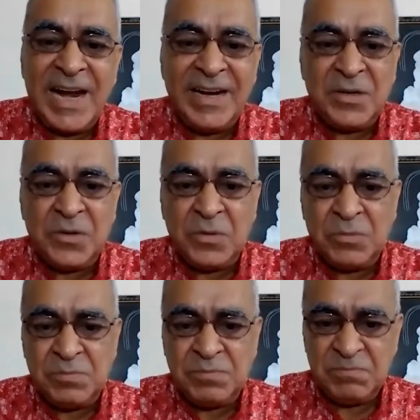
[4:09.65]
and you
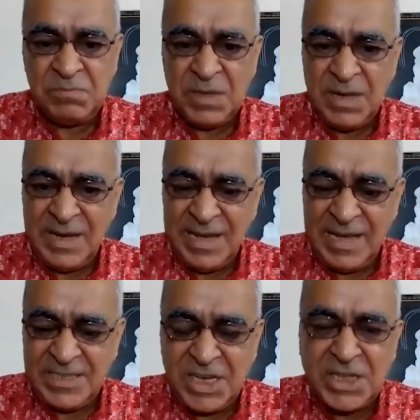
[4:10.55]
know,
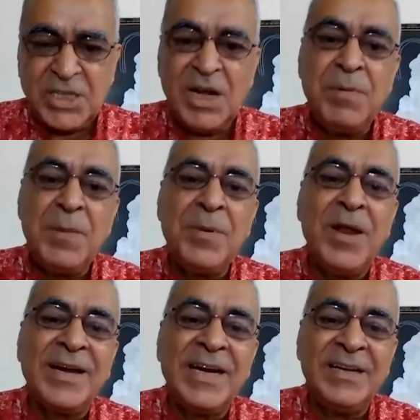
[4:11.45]
a section of people
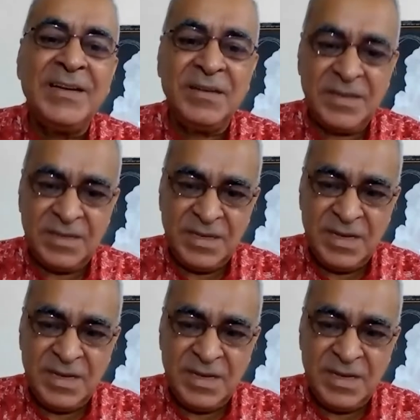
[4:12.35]
are getting